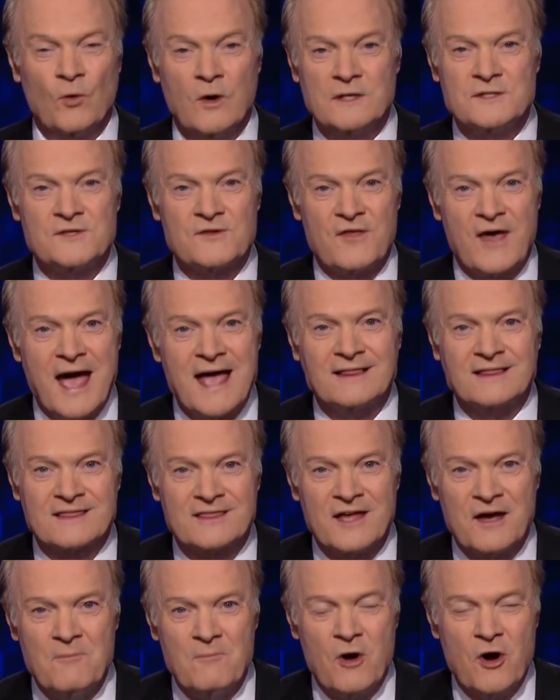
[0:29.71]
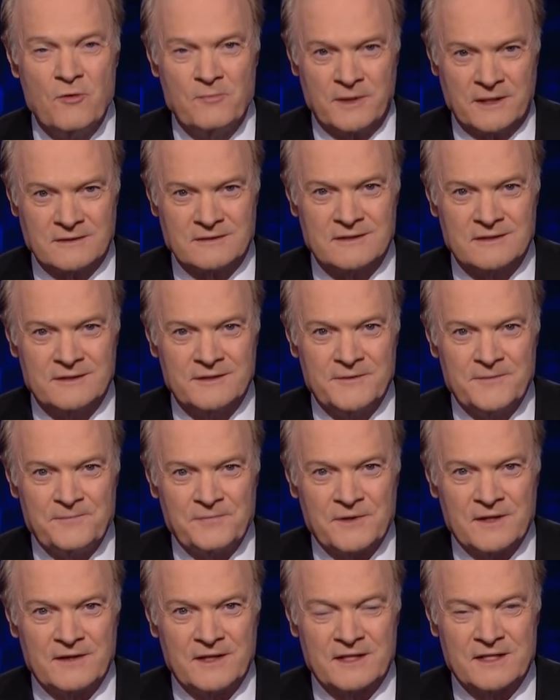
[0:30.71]
Was that the moment
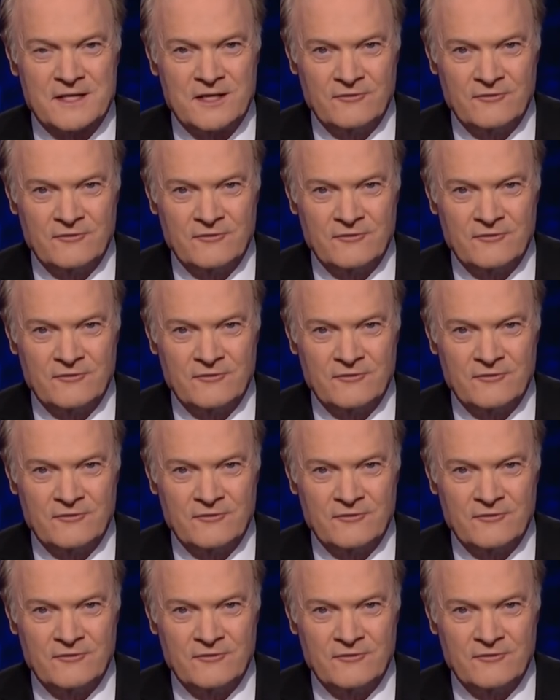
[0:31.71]
that